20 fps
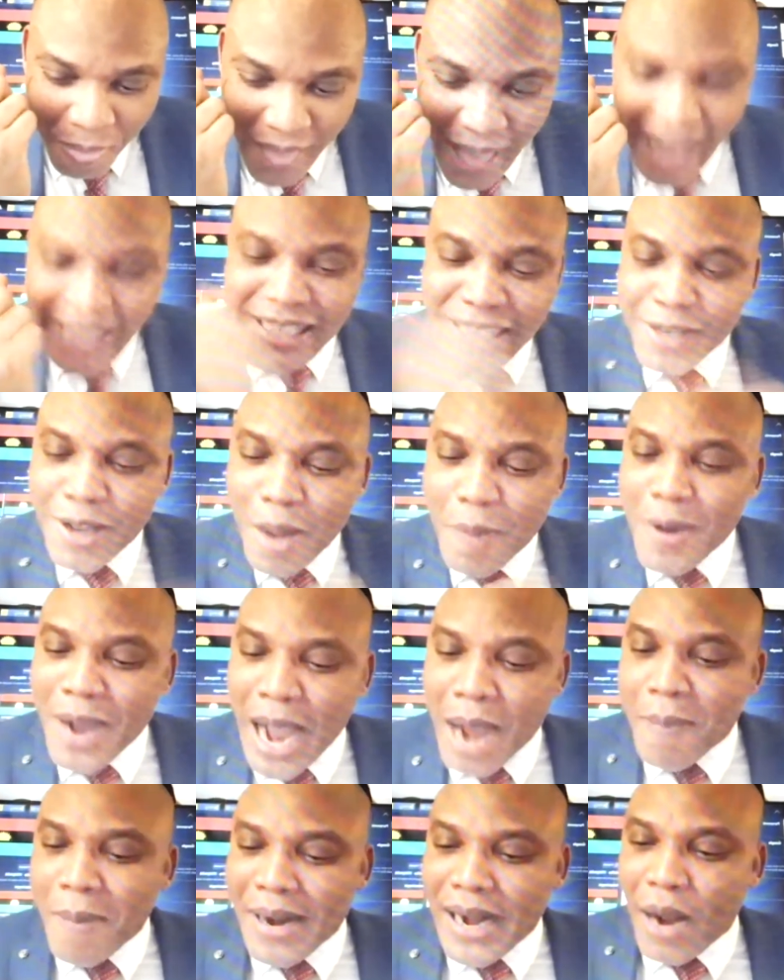
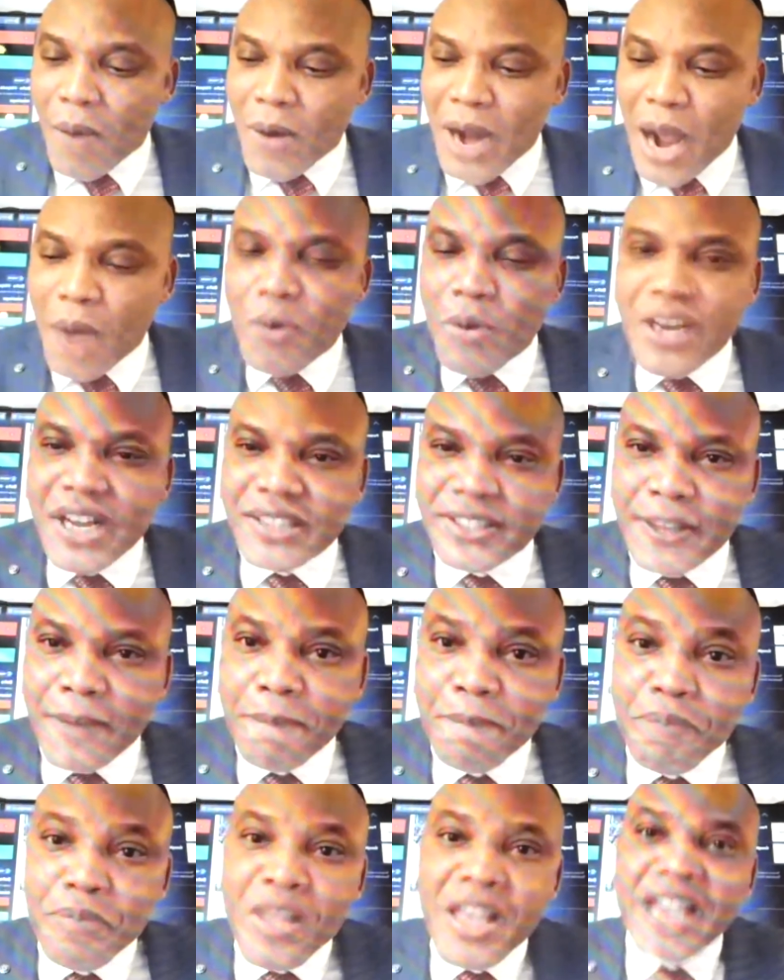
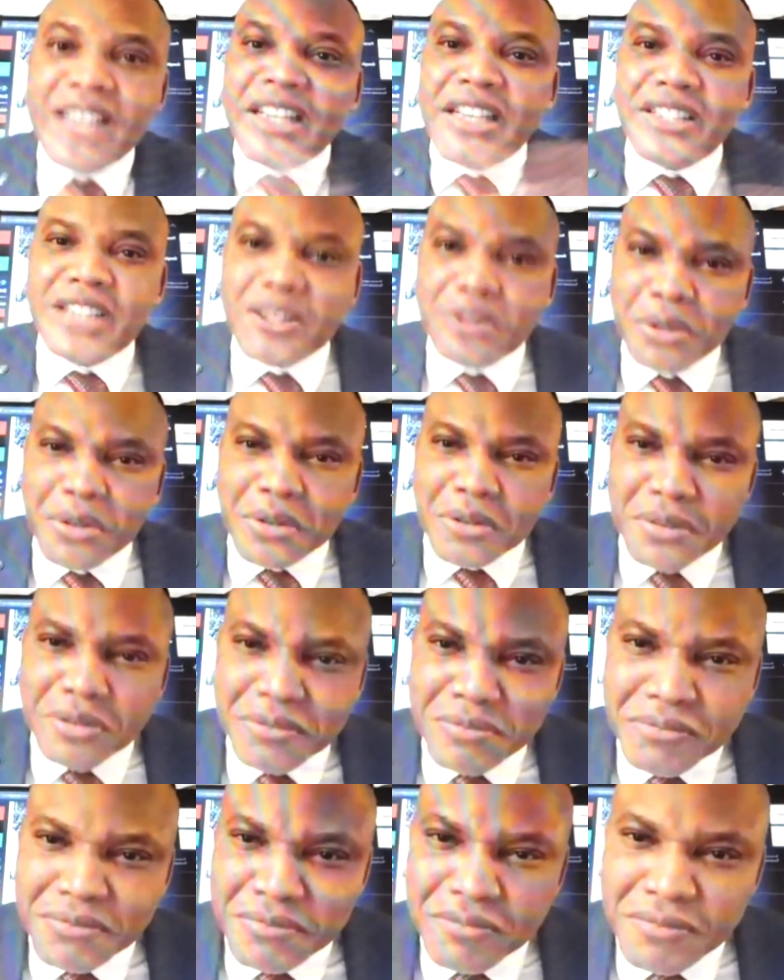It is the truth.